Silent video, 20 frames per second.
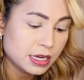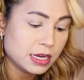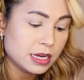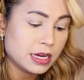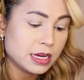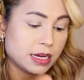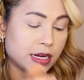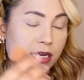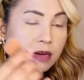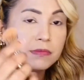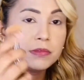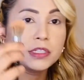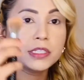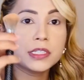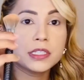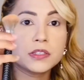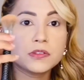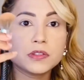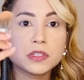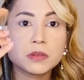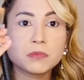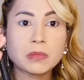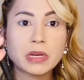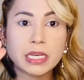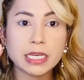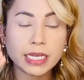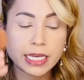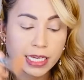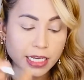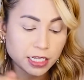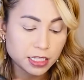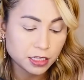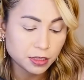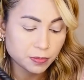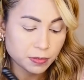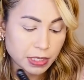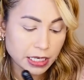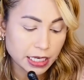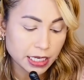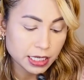and I'm just using my angle
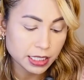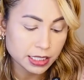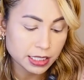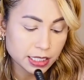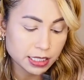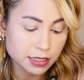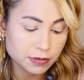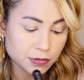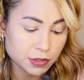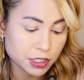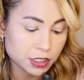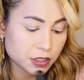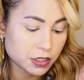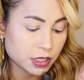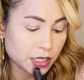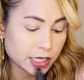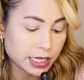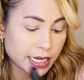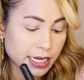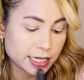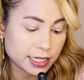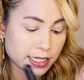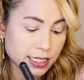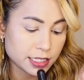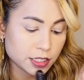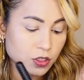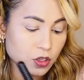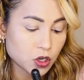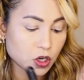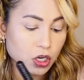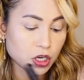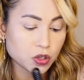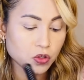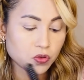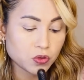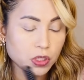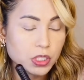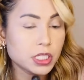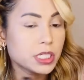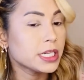brush, and I'm just gonna get this contour
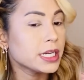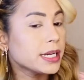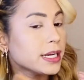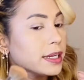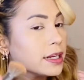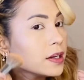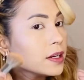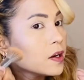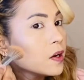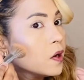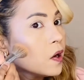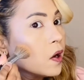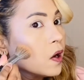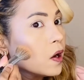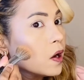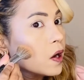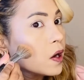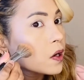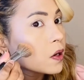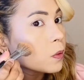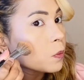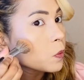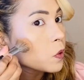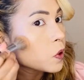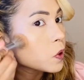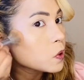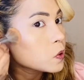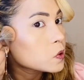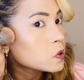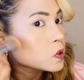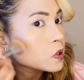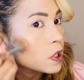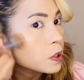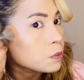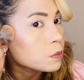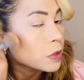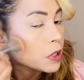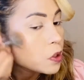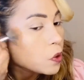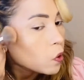shade, and I'm gonna set my
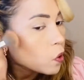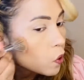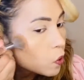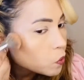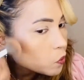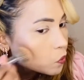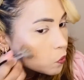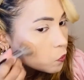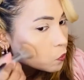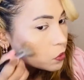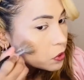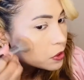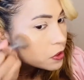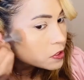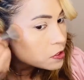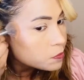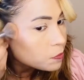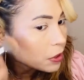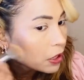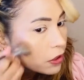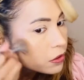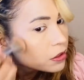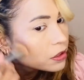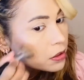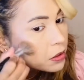contour with this powder.